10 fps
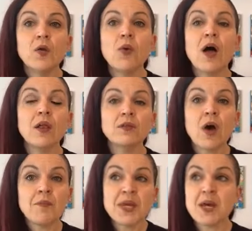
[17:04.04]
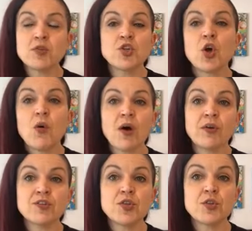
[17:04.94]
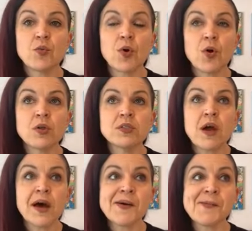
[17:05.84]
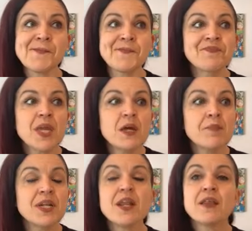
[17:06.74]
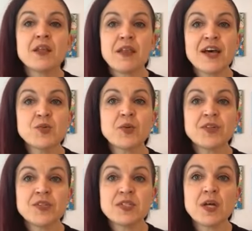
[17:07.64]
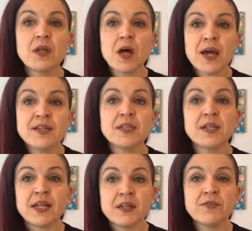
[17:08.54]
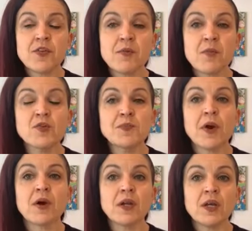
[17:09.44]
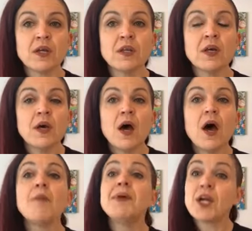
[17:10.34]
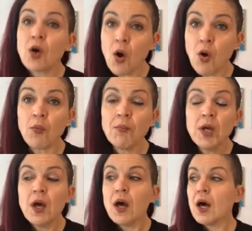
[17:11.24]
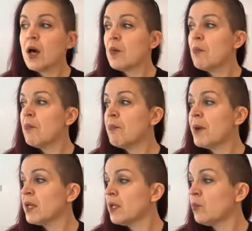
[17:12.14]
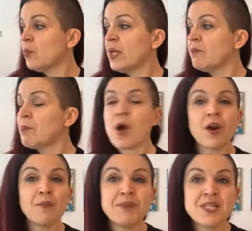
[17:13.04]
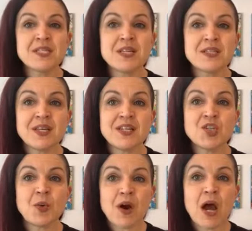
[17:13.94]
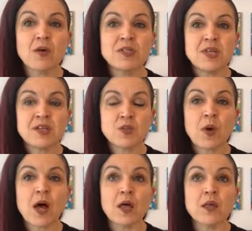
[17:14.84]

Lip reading: while not being able to go out into the world. But nonetheless, we're still isolated for the most part in a bigger home. But we brought our business into our house as well.